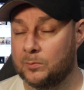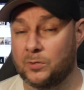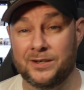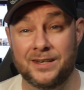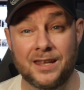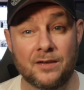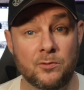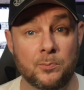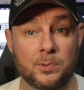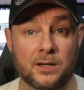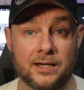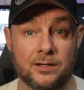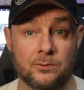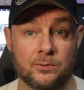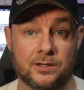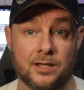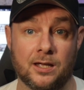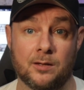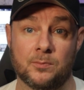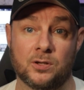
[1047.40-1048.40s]
Never played
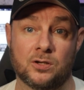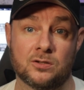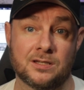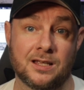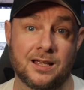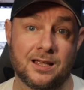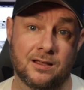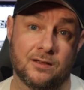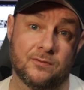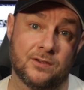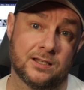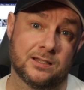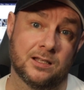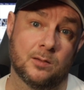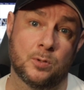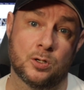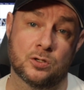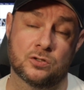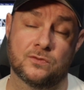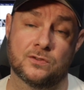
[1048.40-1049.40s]
with them because I've had
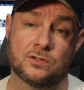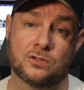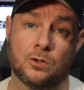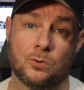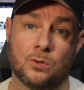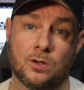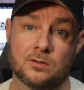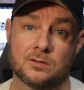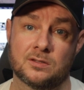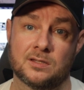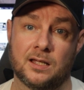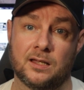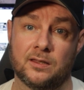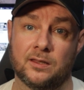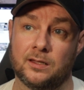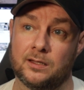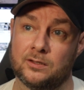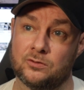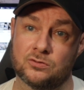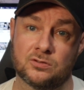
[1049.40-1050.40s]
that box for so long sat
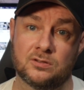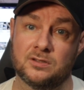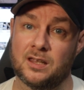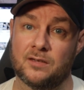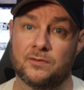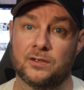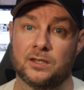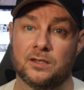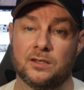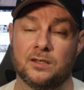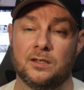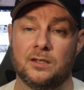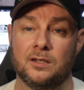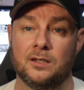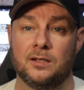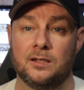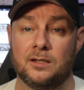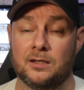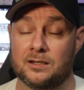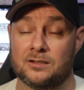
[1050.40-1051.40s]
there and just never,
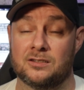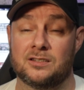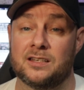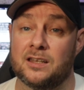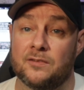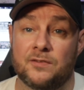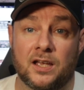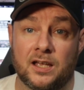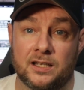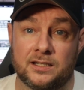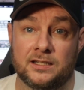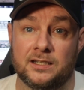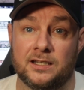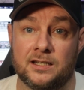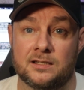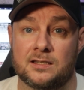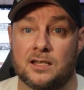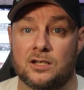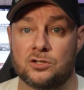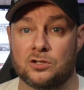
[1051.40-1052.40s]
because I never had any
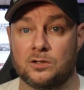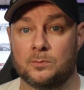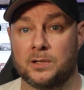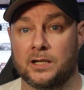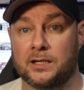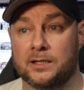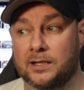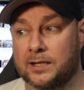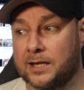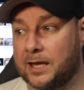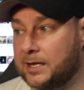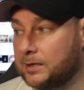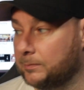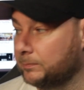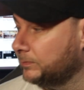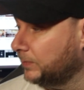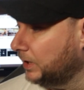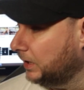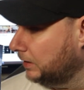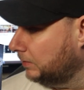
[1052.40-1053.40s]
intention of playing the
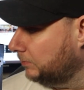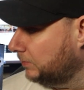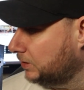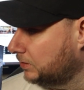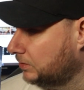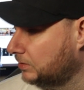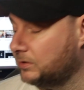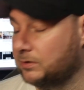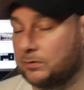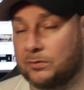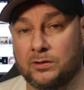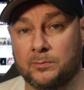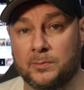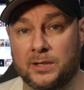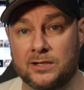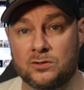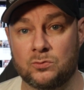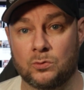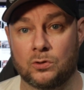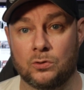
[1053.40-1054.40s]
game. I just thought the
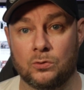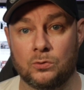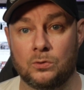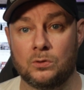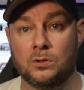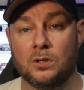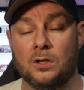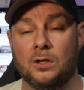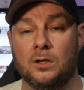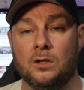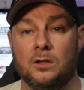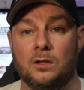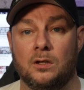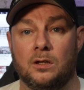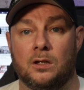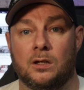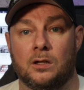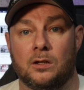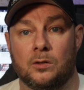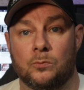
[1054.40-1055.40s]
minis were cool.
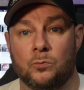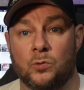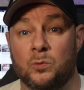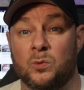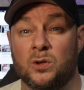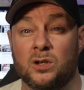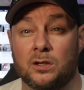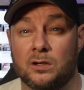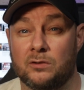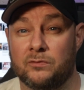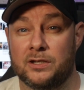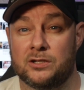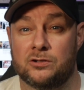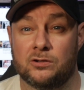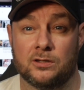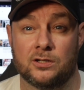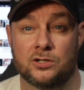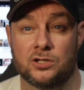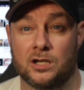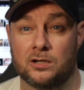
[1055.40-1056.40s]
We were going to
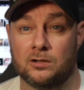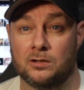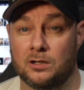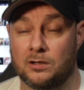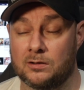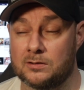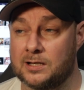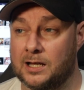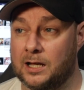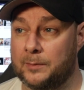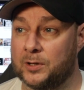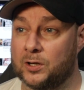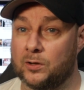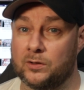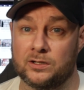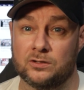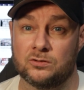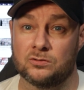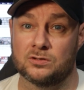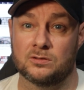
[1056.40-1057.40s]
feature on the channel a long time ago,
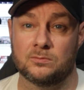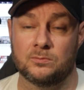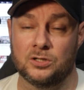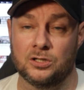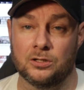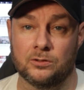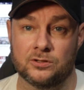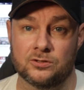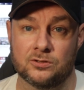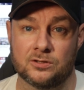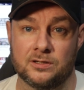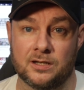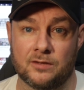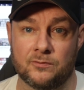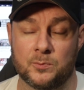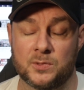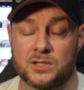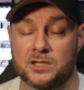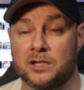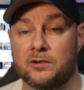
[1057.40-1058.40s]
and it just, you know, it just
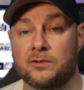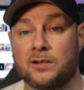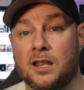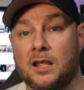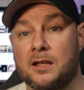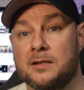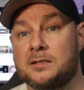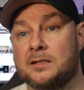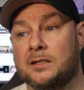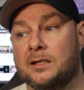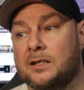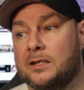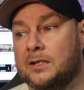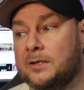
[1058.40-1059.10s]
never materialized.